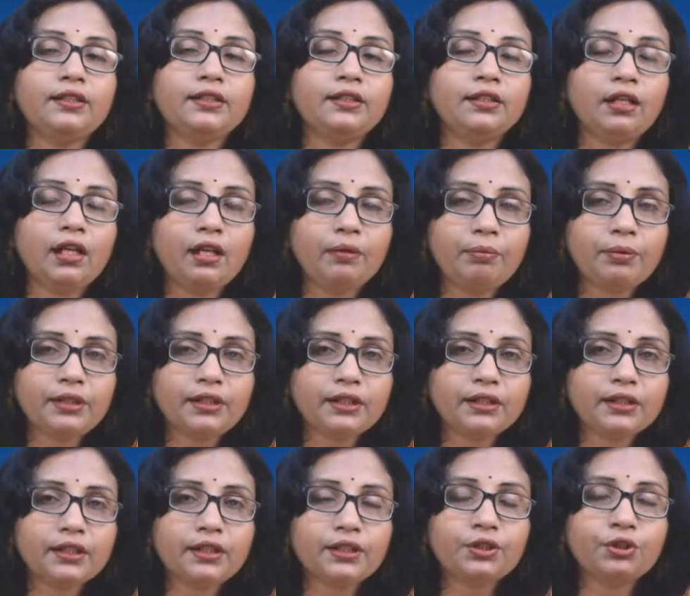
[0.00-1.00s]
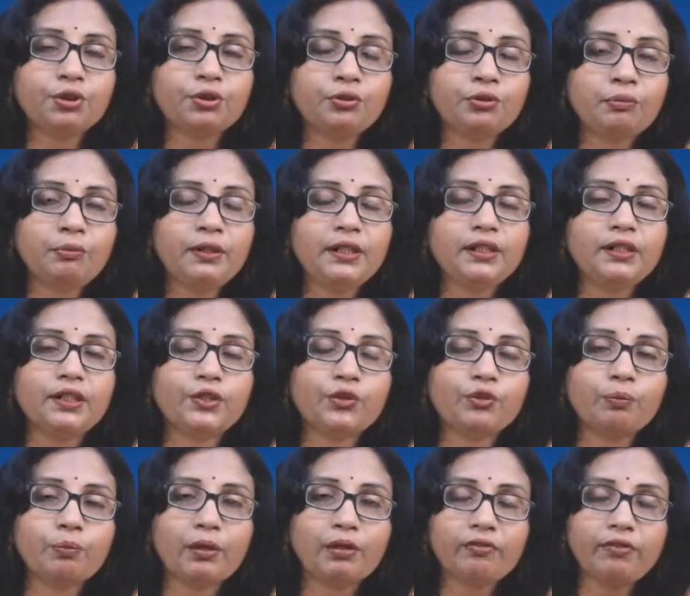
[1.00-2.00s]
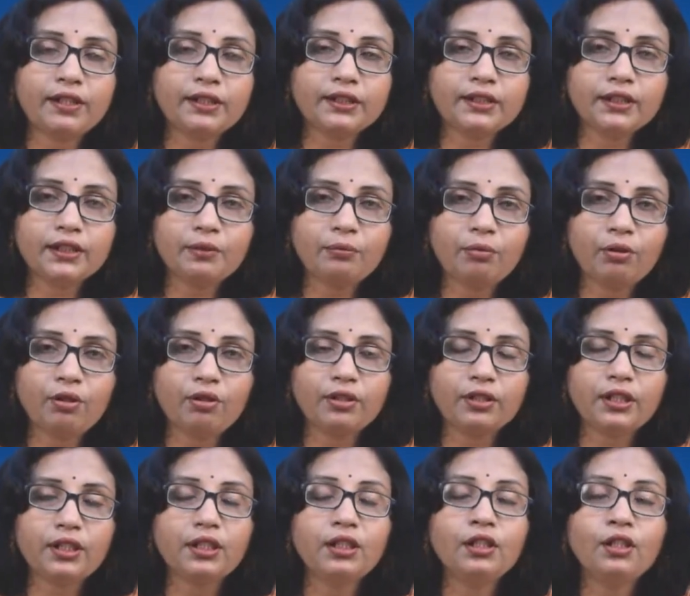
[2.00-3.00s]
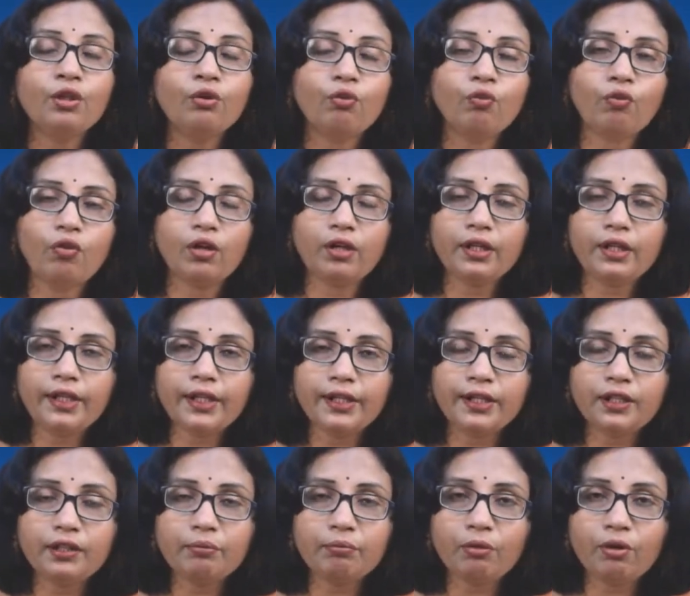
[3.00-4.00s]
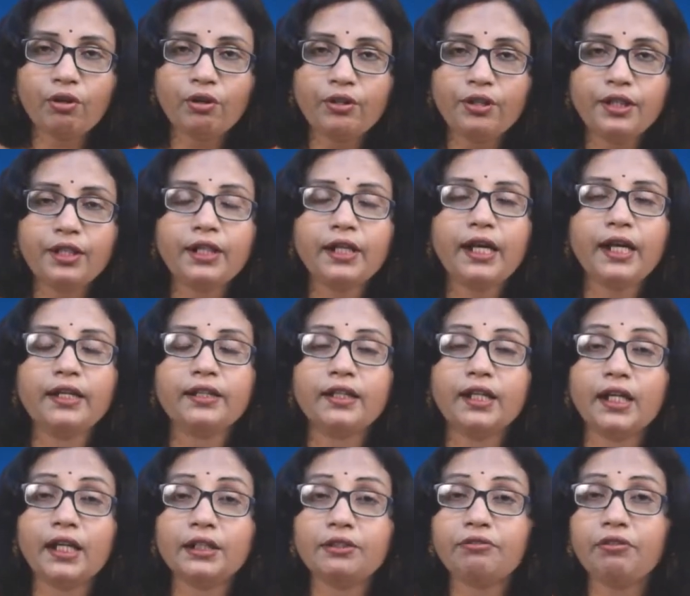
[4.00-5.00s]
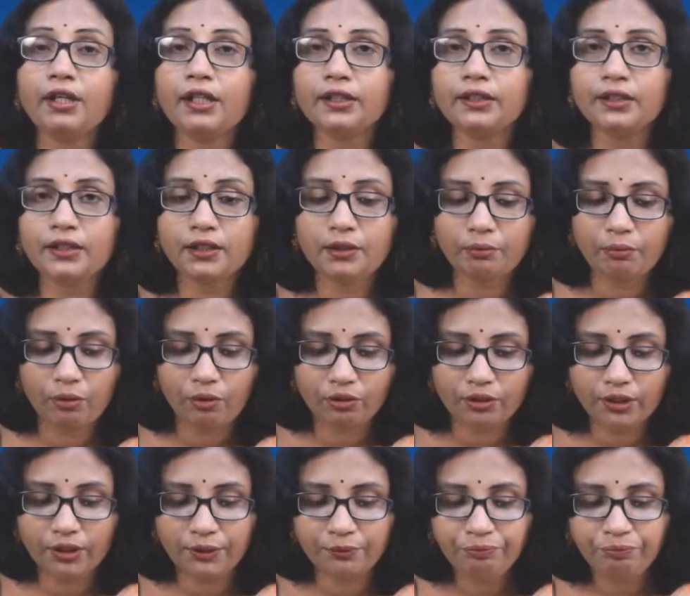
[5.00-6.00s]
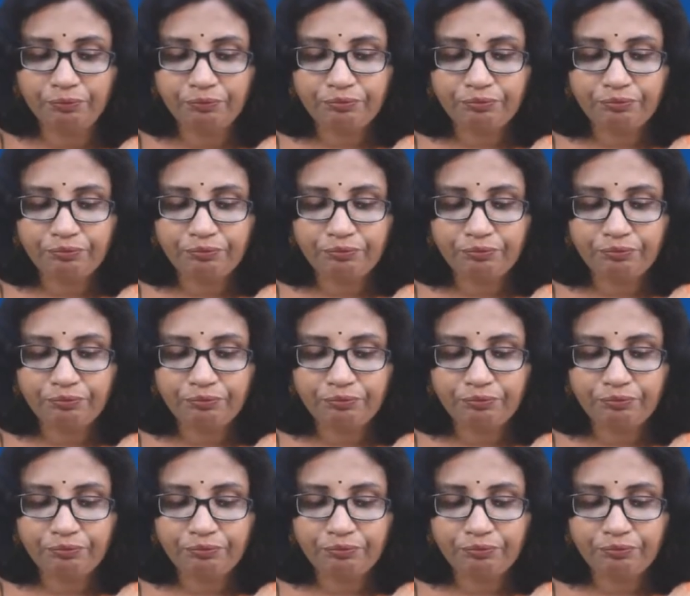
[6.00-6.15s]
Jila Parishad should be the supervisory body, coordinating body, and the advisory body.